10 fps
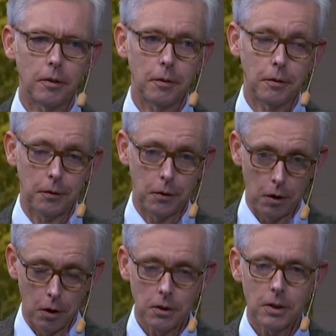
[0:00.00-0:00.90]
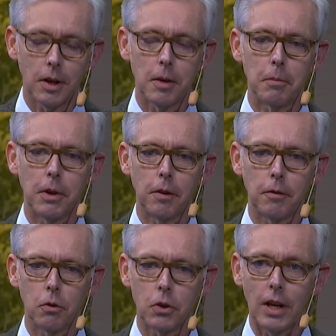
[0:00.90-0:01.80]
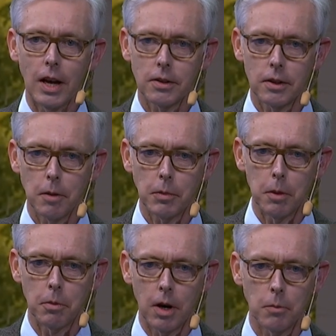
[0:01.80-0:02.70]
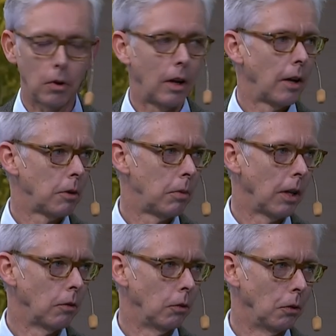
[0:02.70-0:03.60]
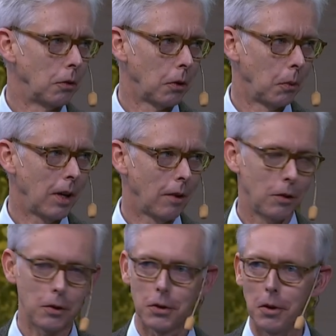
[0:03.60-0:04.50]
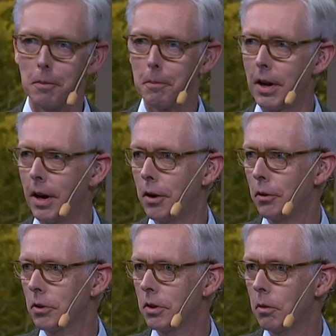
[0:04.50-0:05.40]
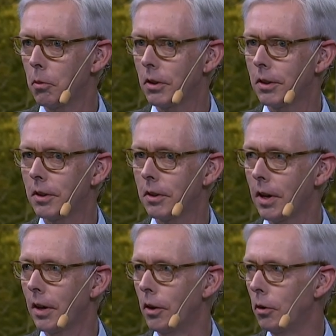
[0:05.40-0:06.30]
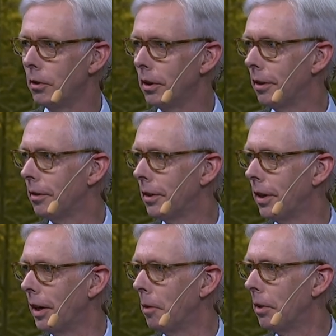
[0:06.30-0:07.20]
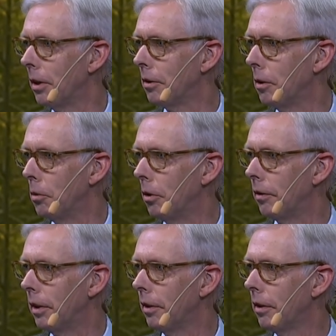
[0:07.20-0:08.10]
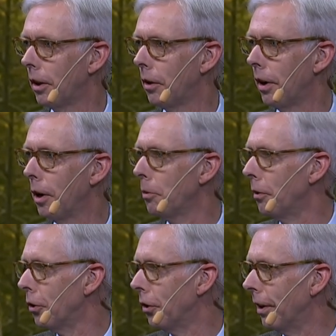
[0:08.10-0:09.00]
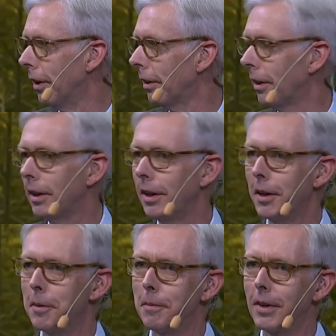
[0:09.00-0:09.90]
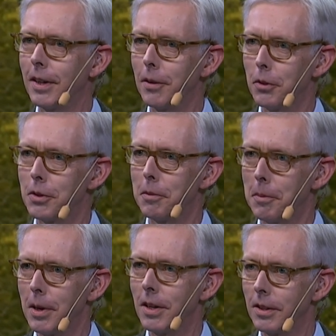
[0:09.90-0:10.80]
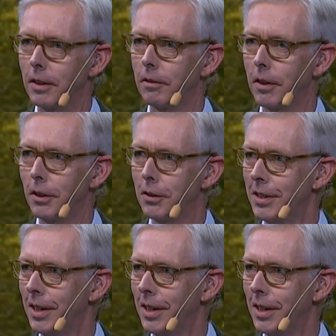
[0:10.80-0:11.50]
for a long time, but unfortunately, as timekeeper, I'm not allowed to break the rules, so we have to stop. But I also wanted to thank the audience for taking part so beautifully. Thank you. I hope you enjoyed it. Um, it was an amazing thing to see.